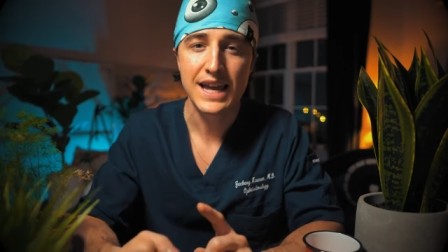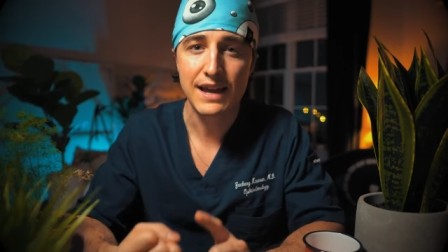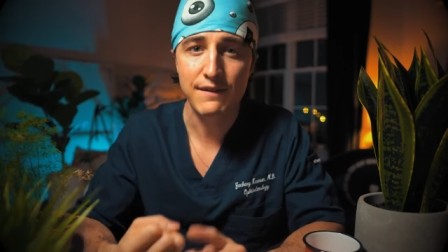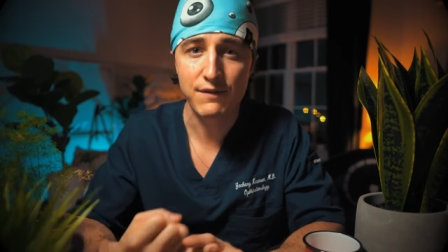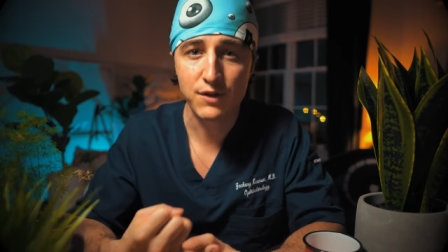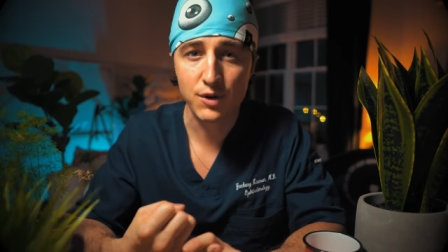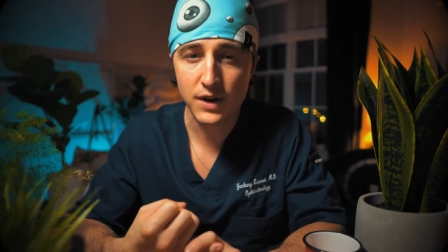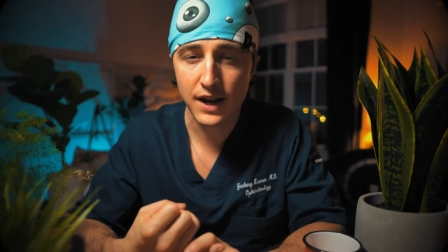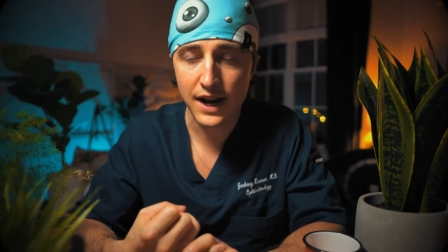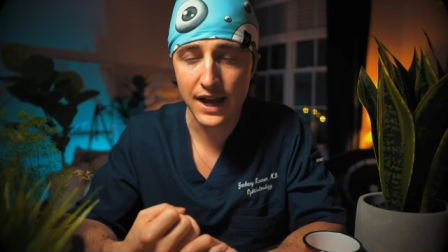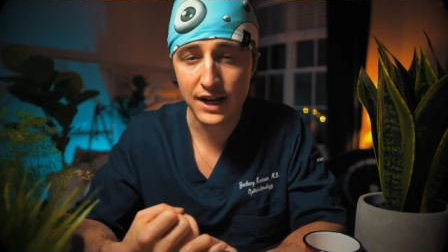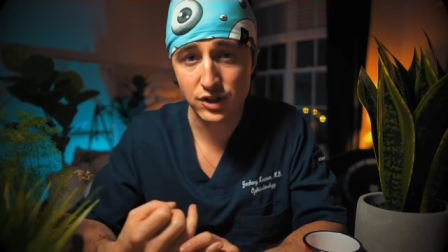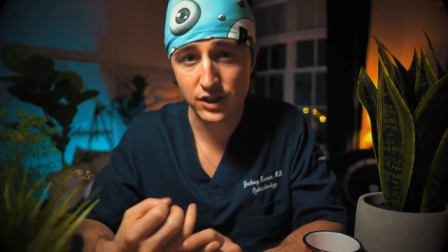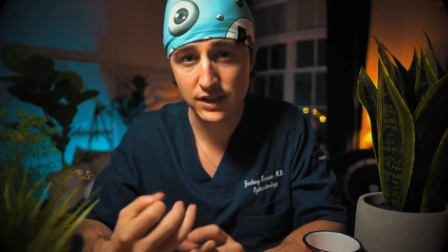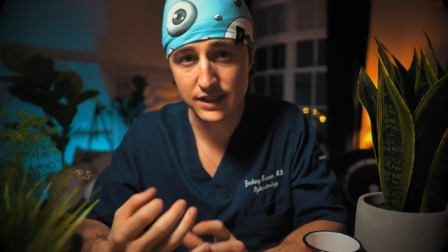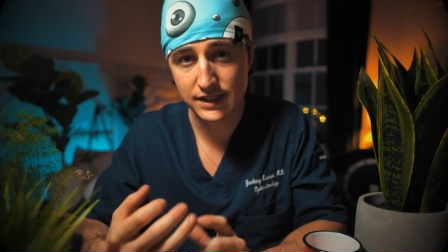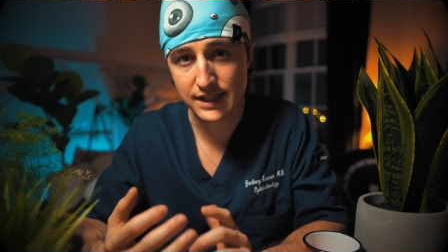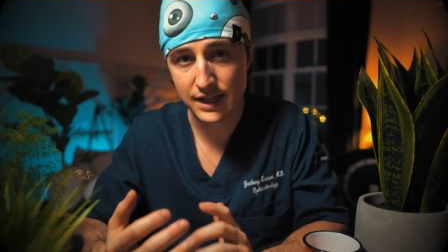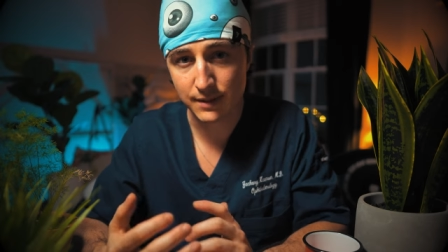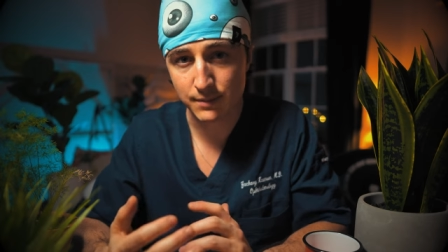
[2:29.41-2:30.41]
if you can
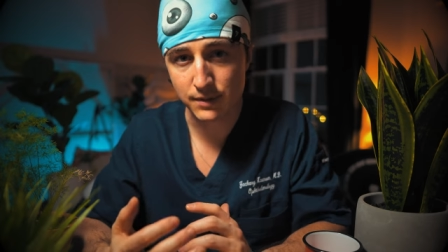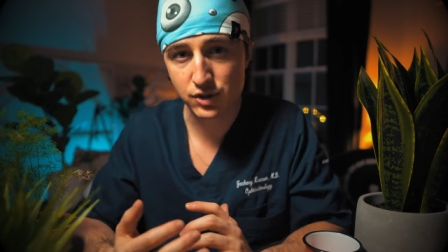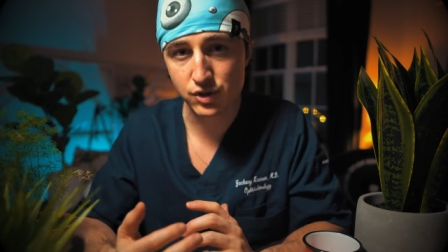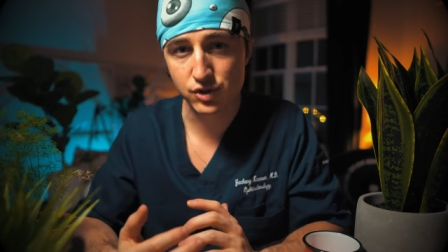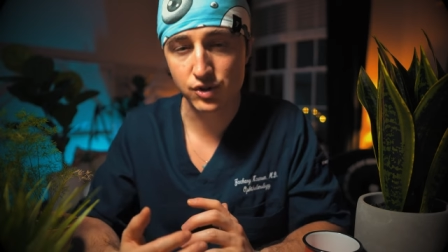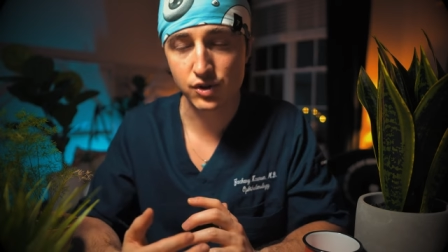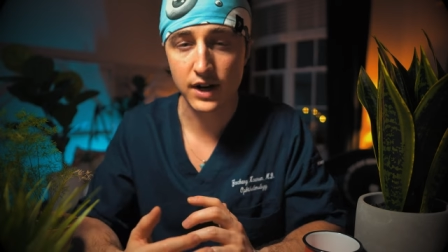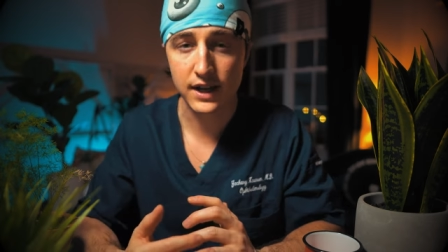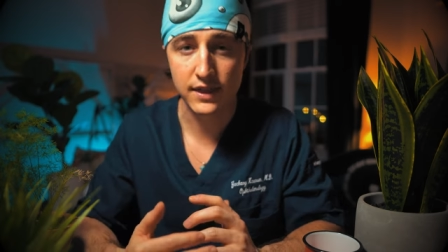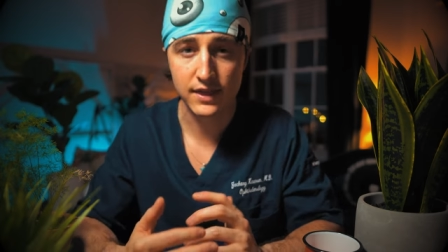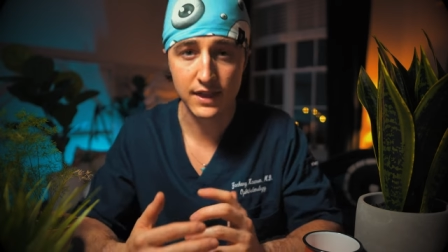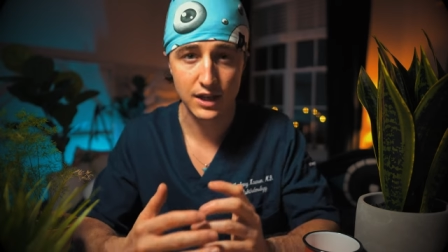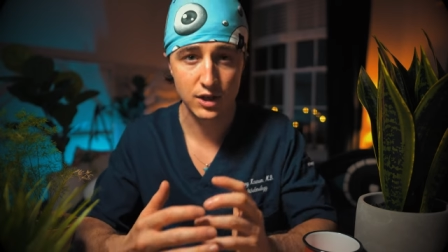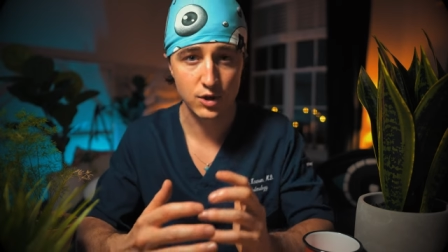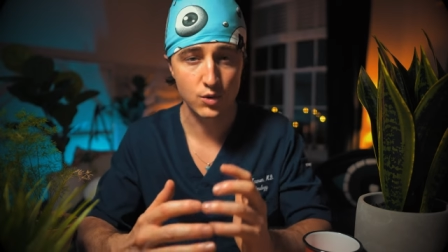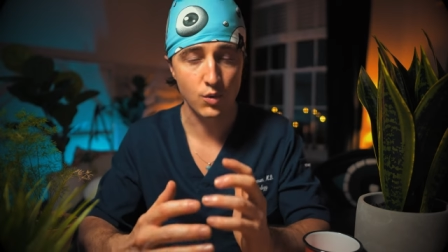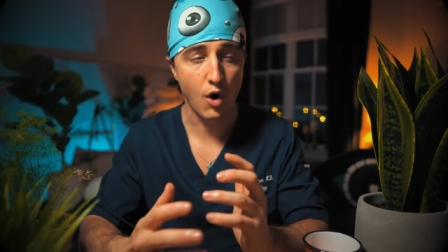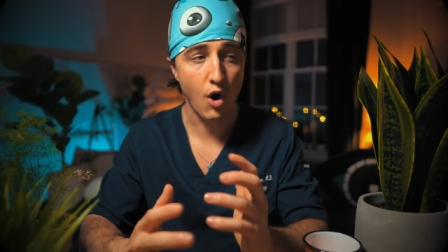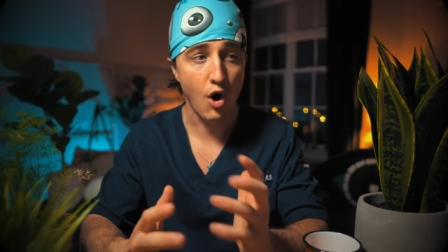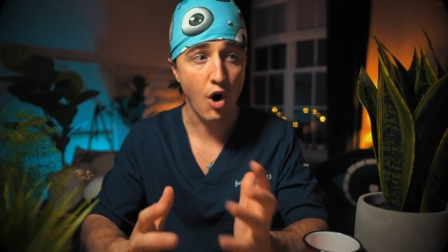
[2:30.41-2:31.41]
actually demonstrate that
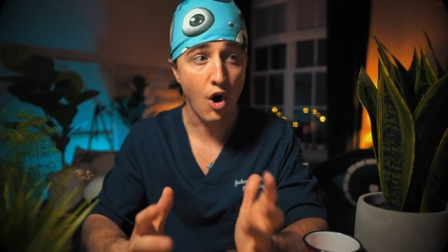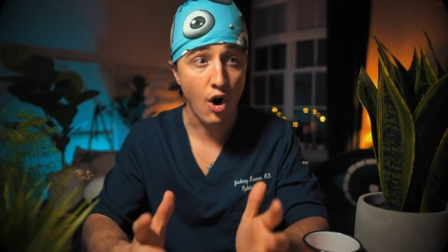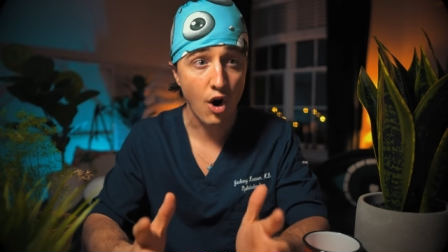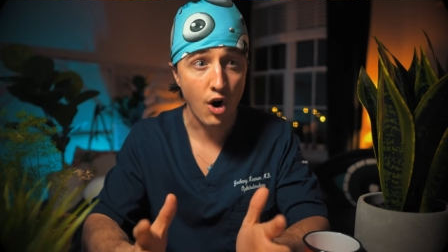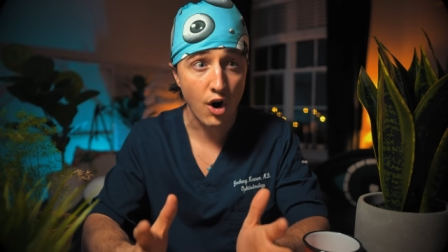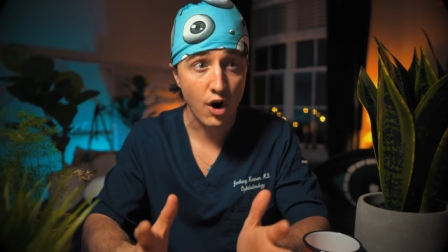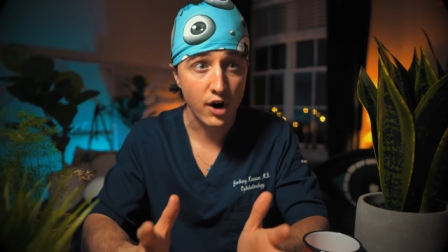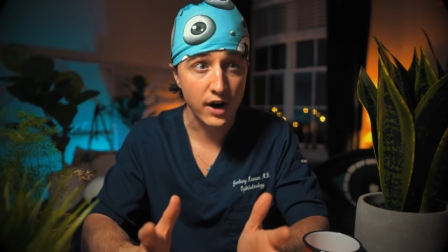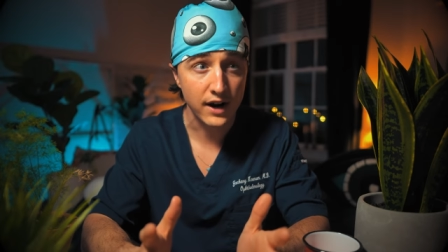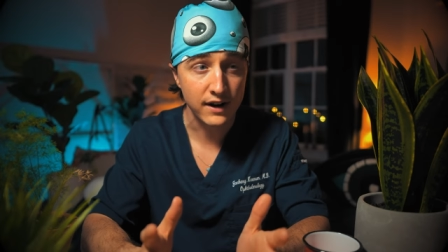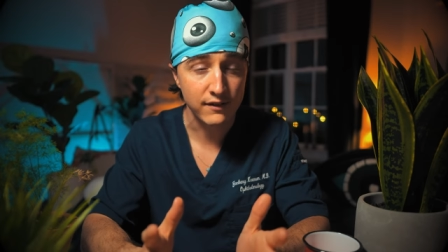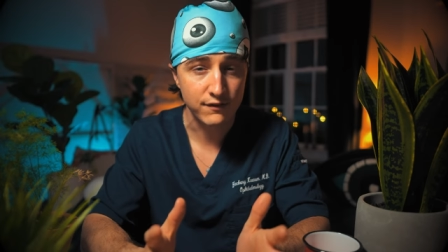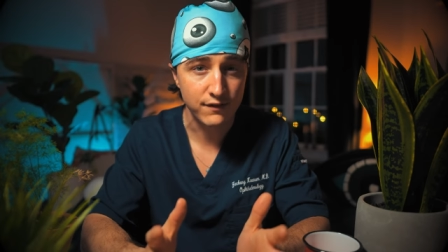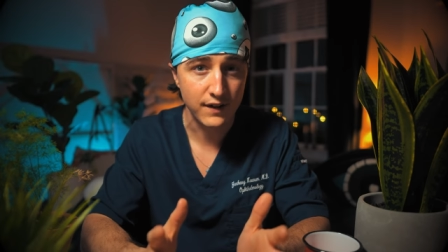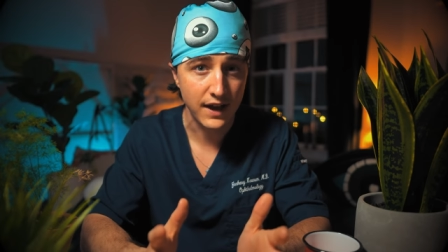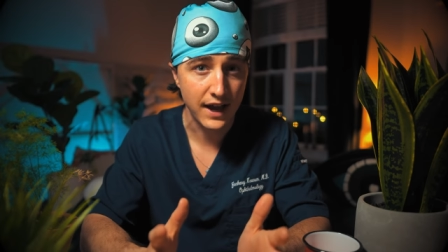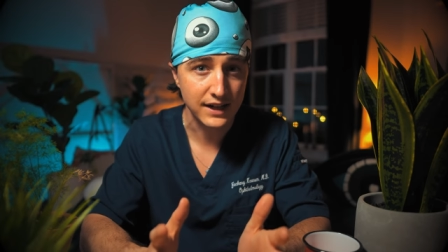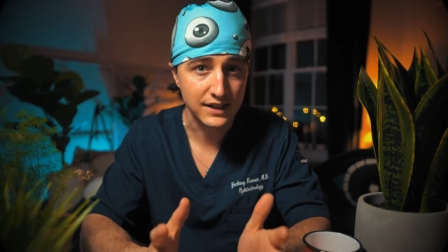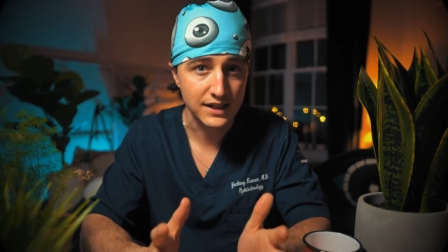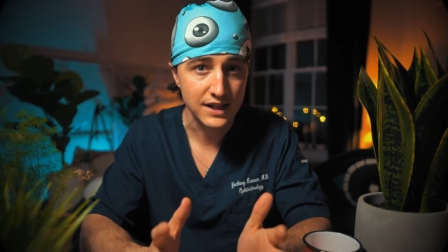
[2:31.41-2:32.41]
you are in
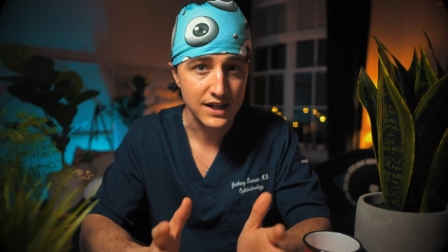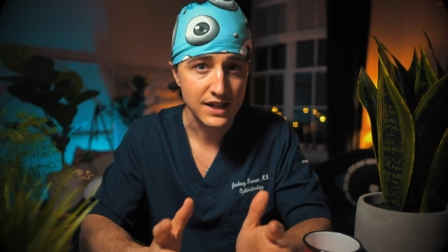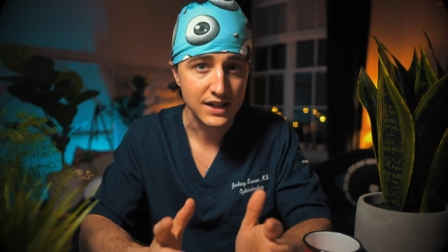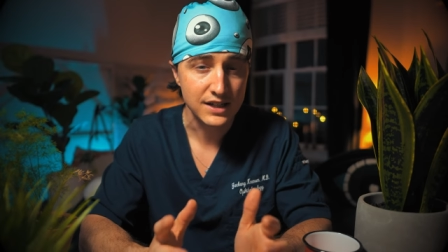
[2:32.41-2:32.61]
fact